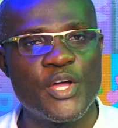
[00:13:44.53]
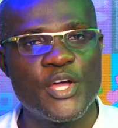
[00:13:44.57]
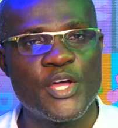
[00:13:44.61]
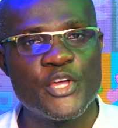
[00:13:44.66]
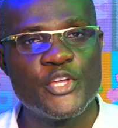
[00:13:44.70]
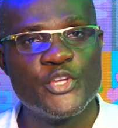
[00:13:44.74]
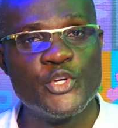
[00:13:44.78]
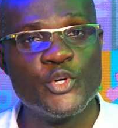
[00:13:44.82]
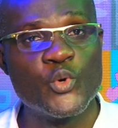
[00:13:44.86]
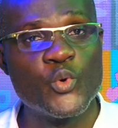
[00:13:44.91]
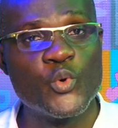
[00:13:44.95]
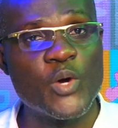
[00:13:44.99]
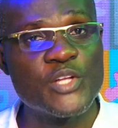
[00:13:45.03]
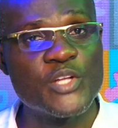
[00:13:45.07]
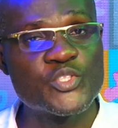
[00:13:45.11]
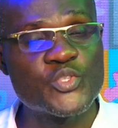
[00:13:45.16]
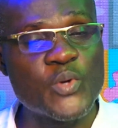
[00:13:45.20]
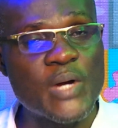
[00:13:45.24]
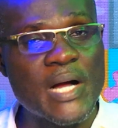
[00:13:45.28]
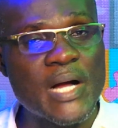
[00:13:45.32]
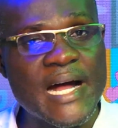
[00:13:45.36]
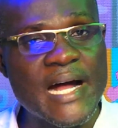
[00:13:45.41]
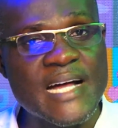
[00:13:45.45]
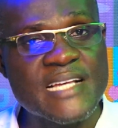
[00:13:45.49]
you want to
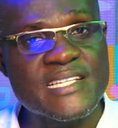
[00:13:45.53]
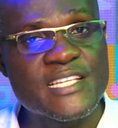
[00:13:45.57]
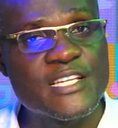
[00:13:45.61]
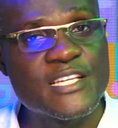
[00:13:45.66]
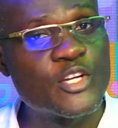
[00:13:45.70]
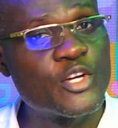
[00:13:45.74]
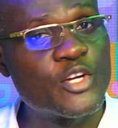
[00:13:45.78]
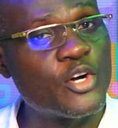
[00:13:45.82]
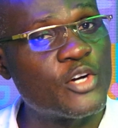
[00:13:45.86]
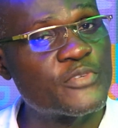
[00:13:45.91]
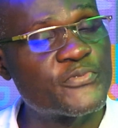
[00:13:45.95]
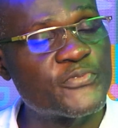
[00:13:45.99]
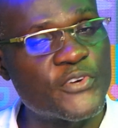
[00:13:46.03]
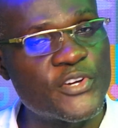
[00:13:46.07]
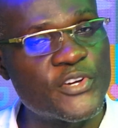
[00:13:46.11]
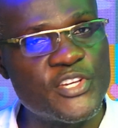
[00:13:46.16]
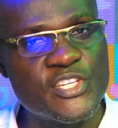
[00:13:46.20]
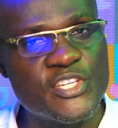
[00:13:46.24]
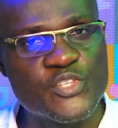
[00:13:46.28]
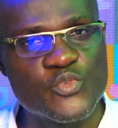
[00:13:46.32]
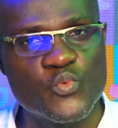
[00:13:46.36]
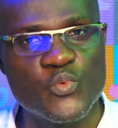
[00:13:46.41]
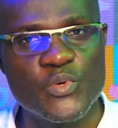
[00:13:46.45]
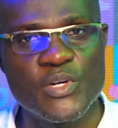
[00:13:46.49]
ask God for
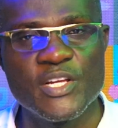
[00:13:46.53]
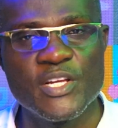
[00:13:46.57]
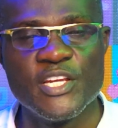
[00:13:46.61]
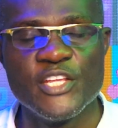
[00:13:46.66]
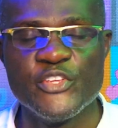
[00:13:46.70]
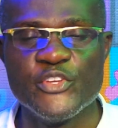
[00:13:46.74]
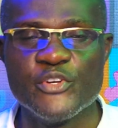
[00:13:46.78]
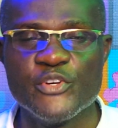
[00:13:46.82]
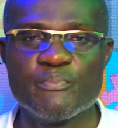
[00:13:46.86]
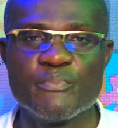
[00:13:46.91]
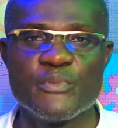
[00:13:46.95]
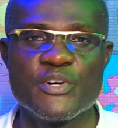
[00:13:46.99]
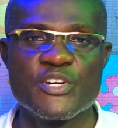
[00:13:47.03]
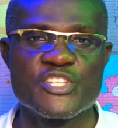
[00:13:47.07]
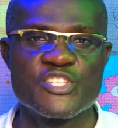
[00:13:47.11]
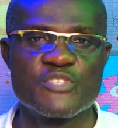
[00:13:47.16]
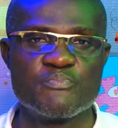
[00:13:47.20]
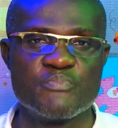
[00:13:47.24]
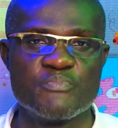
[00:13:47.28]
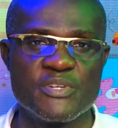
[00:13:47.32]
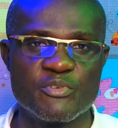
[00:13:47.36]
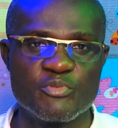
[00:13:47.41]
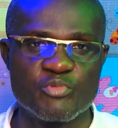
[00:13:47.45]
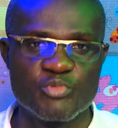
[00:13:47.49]
his will, you must
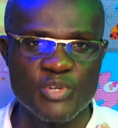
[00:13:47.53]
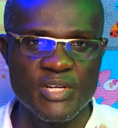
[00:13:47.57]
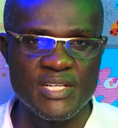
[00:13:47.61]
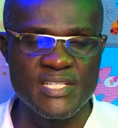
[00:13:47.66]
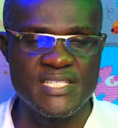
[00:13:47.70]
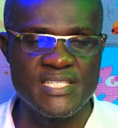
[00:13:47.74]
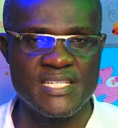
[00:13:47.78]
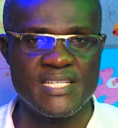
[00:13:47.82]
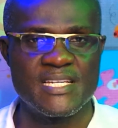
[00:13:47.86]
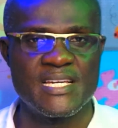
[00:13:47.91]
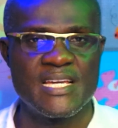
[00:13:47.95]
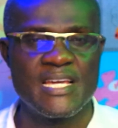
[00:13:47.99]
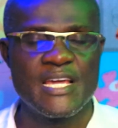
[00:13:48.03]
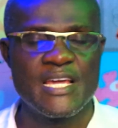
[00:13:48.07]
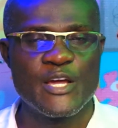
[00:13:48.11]
be ready,